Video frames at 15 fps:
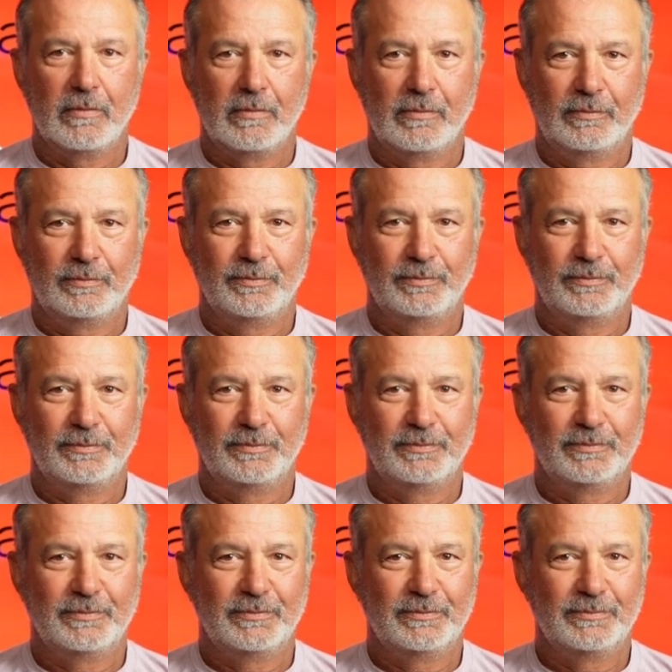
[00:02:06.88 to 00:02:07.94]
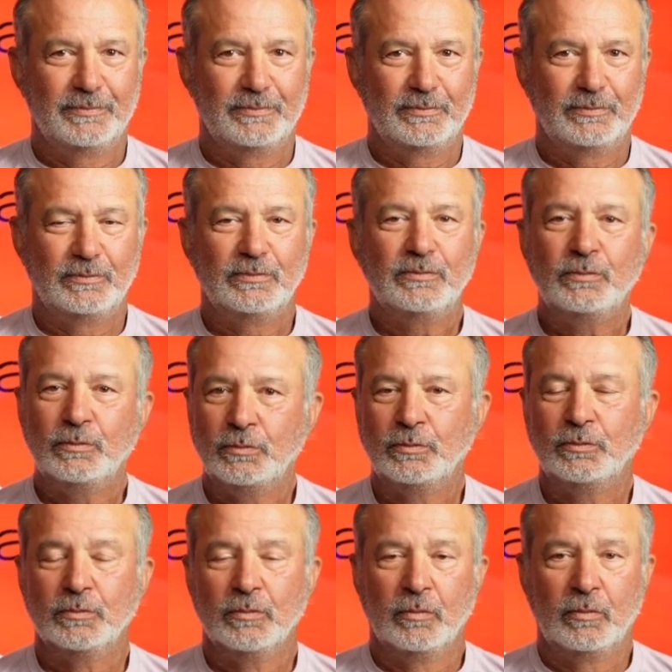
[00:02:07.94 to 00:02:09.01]

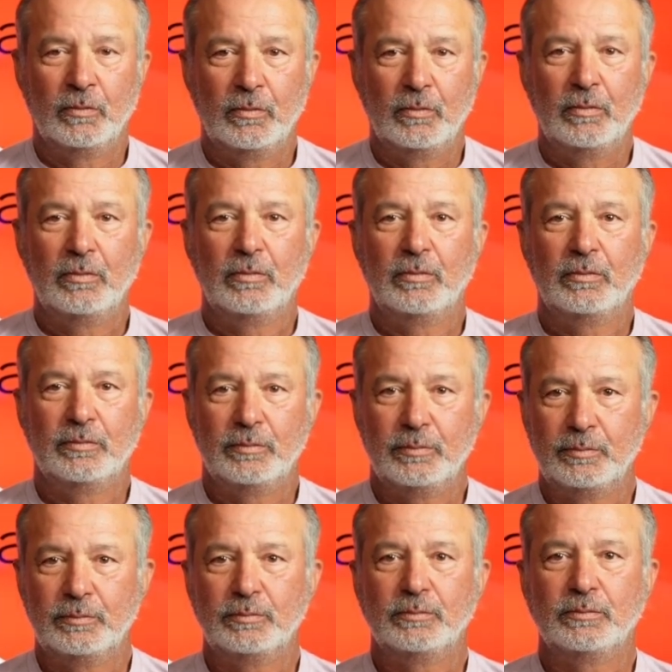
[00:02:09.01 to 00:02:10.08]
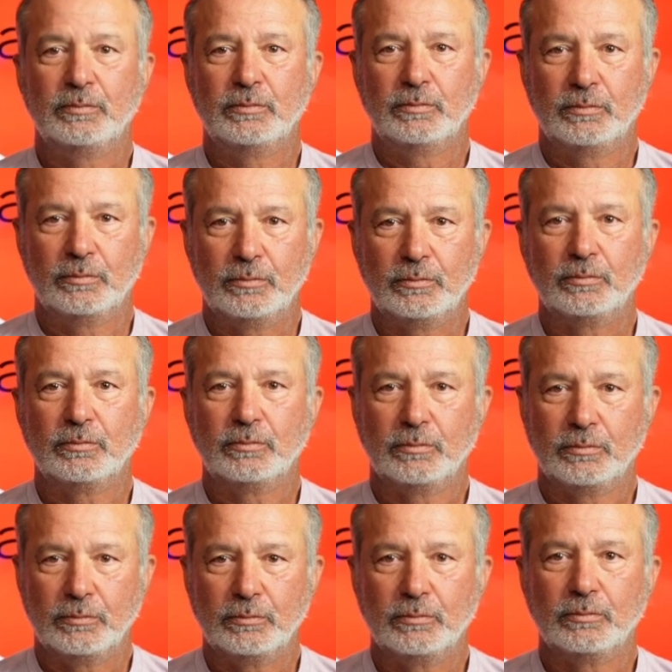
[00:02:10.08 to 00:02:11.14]

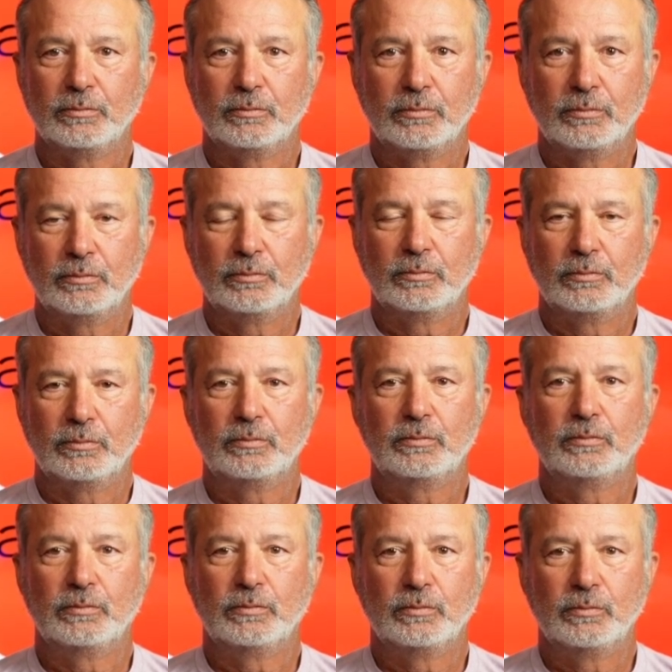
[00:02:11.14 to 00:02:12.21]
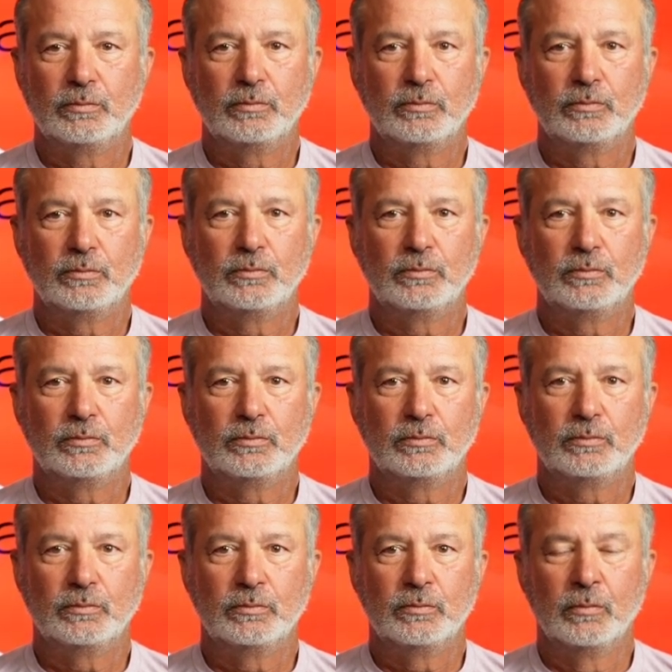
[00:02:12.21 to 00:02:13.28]

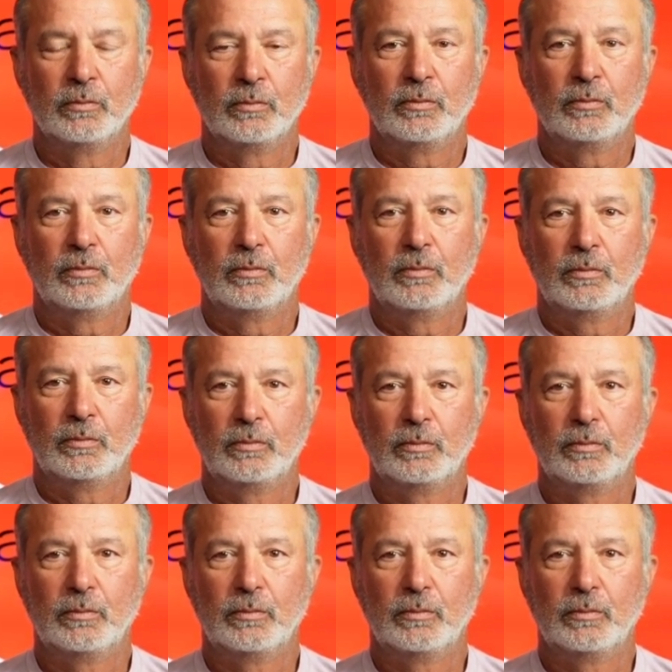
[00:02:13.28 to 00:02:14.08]
[no speech]